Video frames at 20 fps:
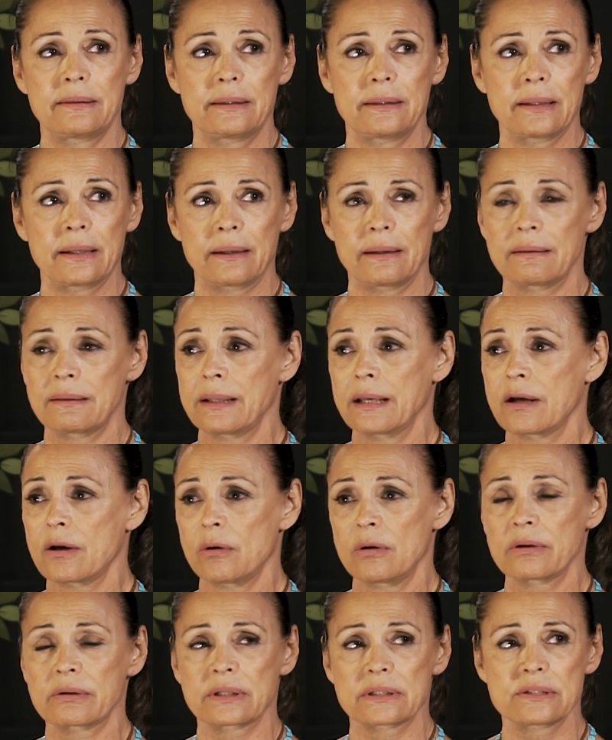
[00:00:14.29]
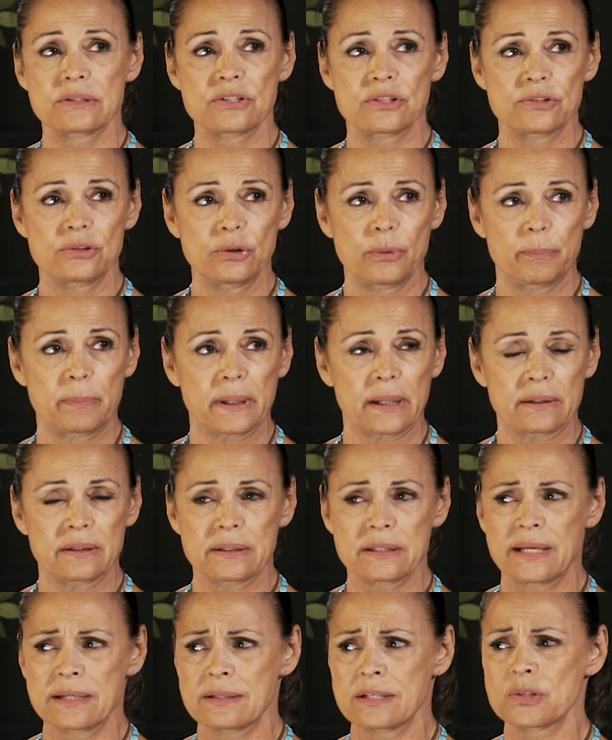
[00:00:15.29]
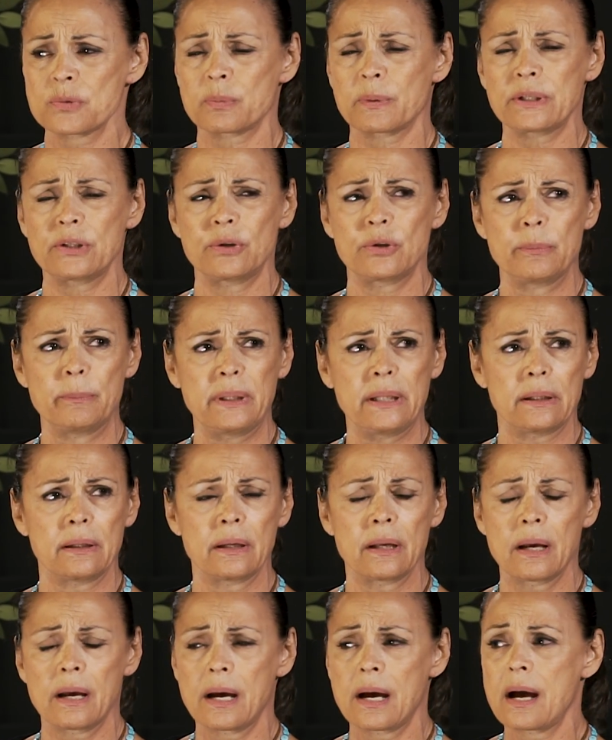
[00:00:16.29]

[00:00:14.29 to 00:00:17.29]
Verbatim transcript: They, they call her stupid. He says, What do you mean?